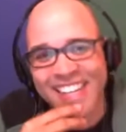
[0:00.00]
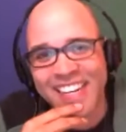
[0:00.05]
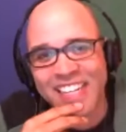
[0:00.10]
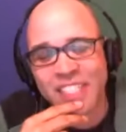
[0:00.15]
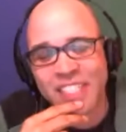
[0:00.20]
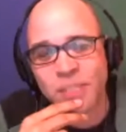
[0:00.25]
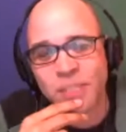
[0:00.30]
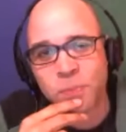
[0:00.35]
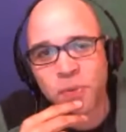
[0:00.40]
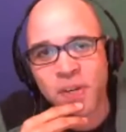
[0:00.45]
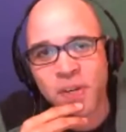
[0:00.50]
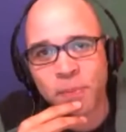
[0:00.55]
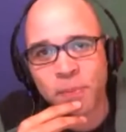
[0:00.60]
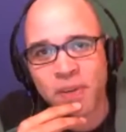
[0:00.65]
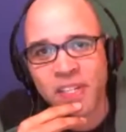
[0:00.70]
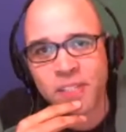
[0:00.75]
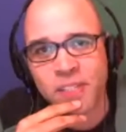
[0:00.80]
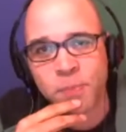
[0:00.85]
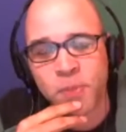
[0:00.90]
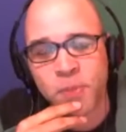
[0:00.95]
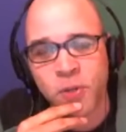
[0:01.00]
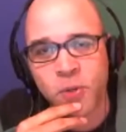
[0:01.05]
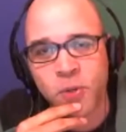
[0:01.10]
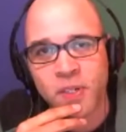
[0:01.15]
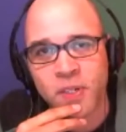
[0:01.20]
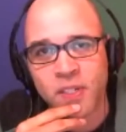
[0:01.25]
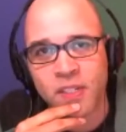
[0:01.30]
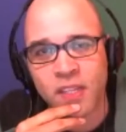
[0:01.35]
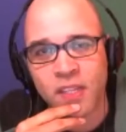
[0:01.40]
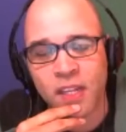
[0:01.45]
is pretty much
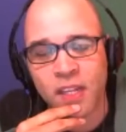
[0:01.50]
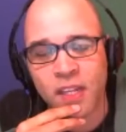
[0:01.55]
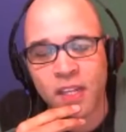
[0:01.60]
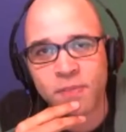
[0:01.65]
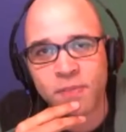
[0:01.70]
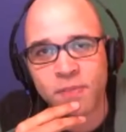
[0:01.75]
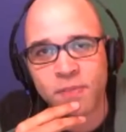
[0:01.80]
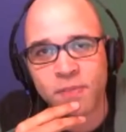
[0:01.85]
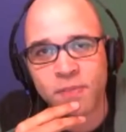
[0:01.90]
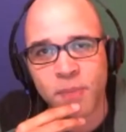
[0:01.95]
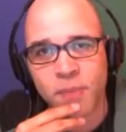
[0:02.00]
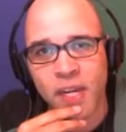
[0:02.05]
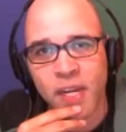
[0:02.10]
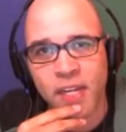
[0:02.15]
pure love and smile.